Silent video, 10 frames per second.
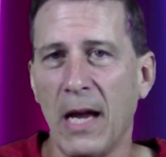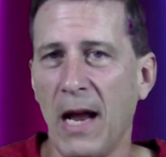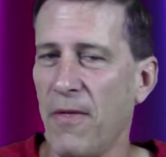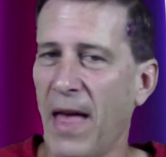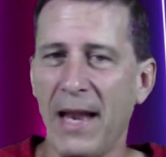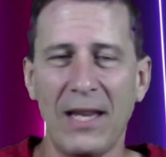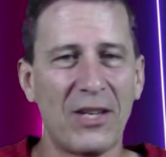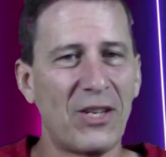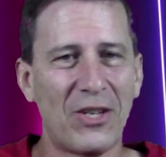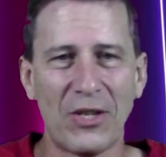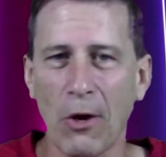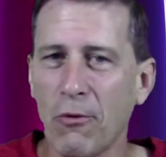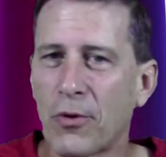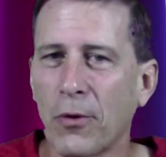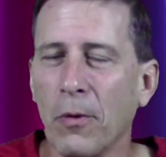And that is so
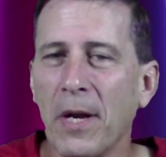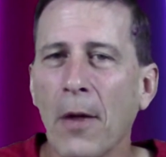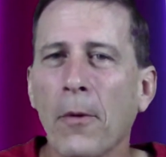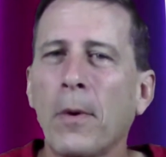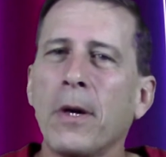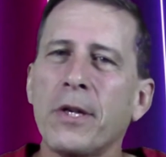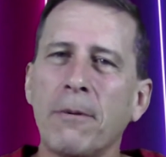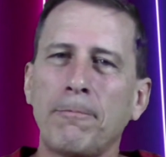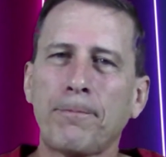true. In other words,